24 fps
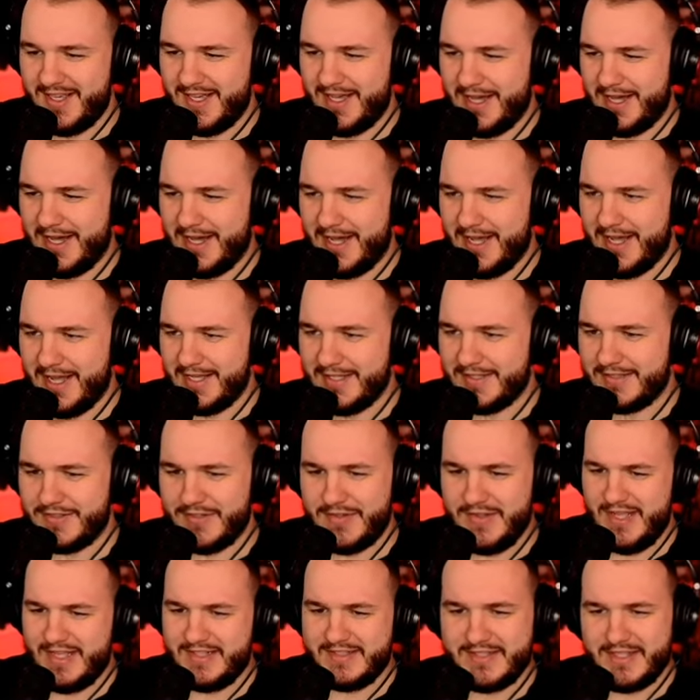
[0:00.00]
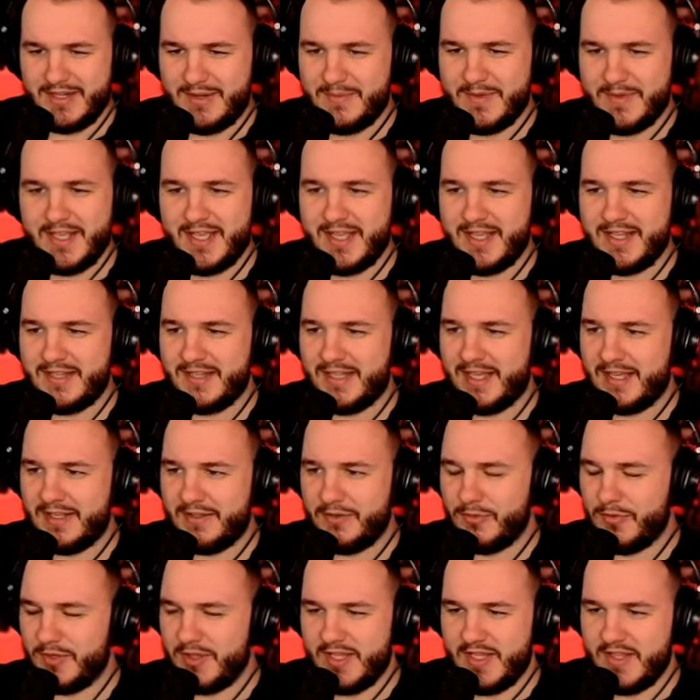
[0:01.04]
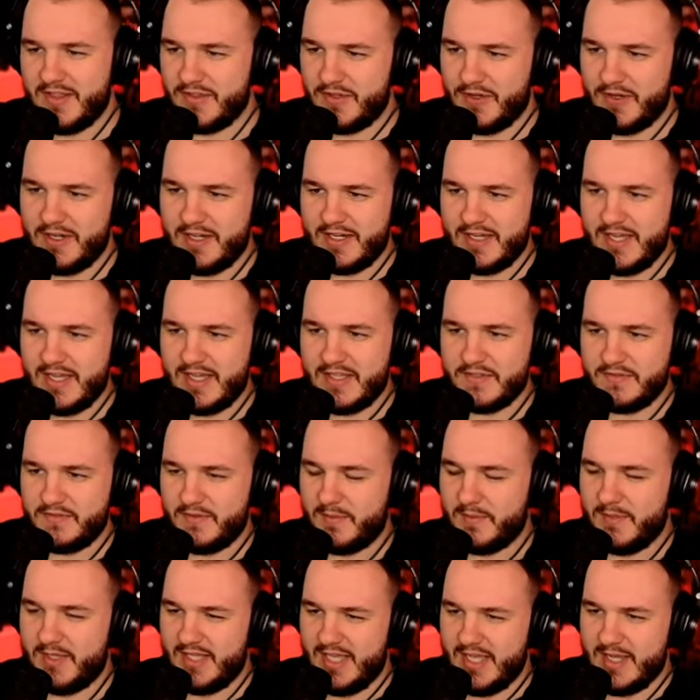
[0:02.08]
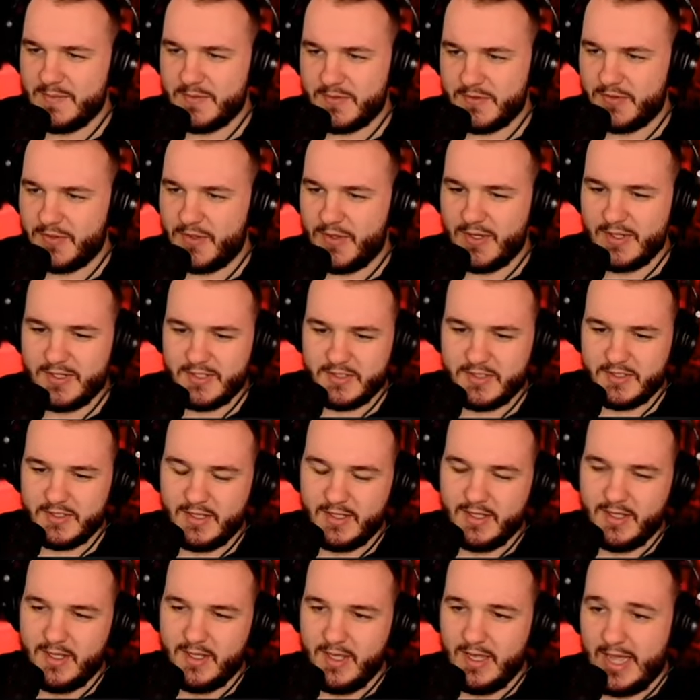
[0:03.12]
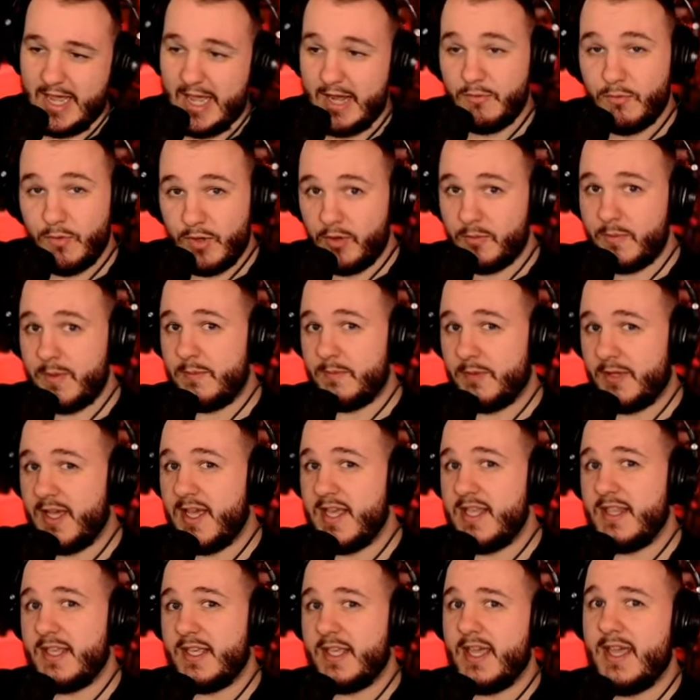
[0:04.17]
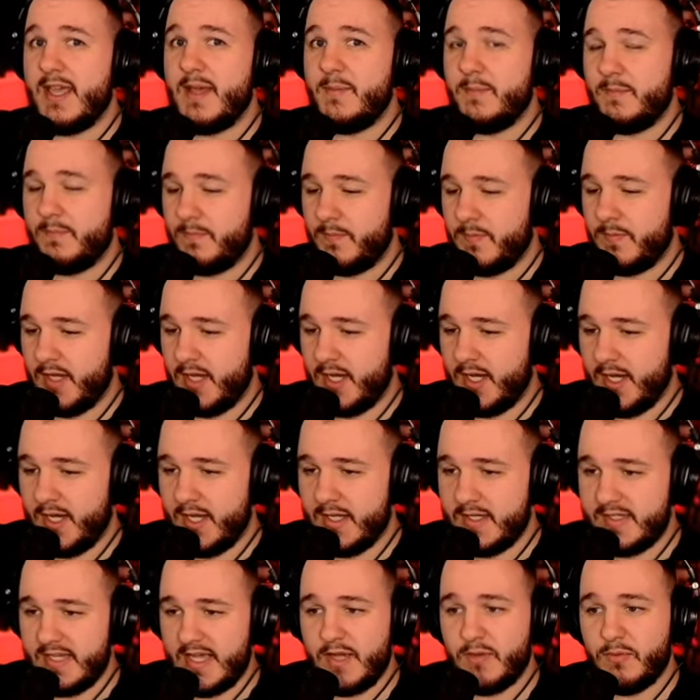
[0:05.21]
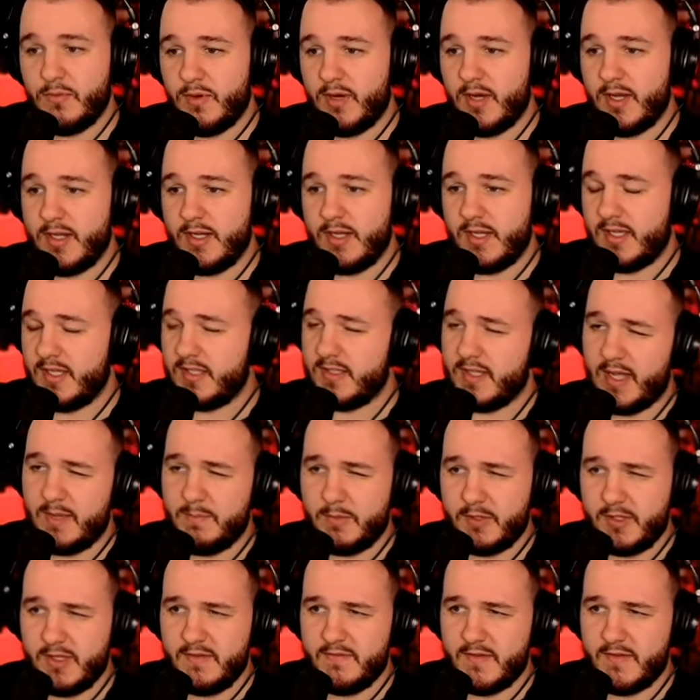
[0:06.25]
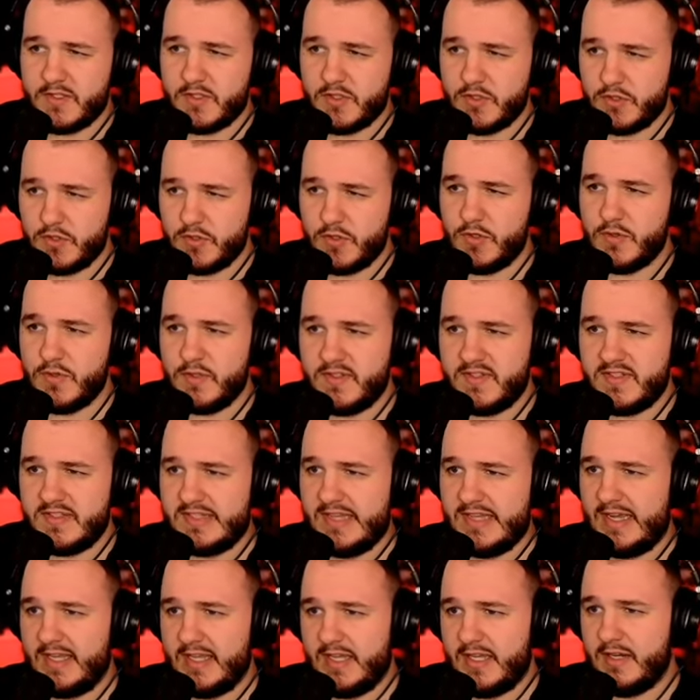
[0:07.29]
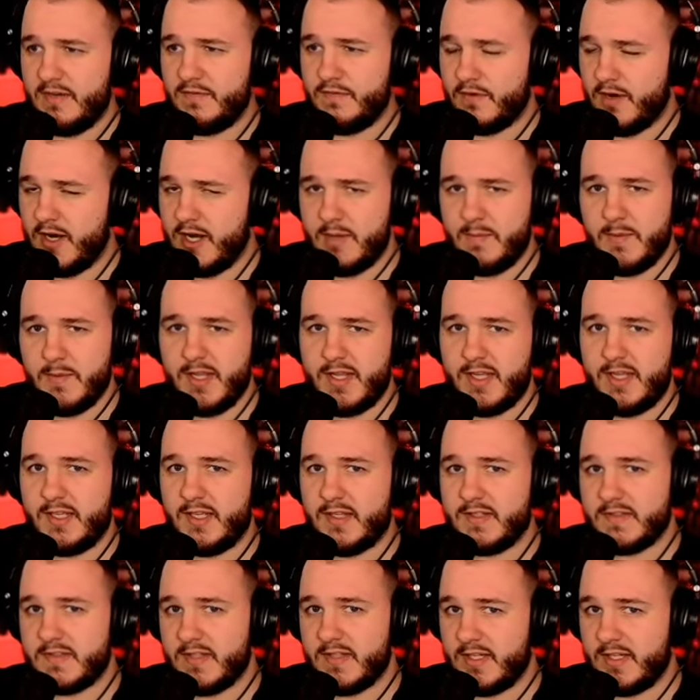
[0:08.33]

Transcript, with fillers: Uh, so that's coming in like within thirty days from the game's launch. I will be playing the game. Uh, day one, it, I believe it's June second for anybody that gets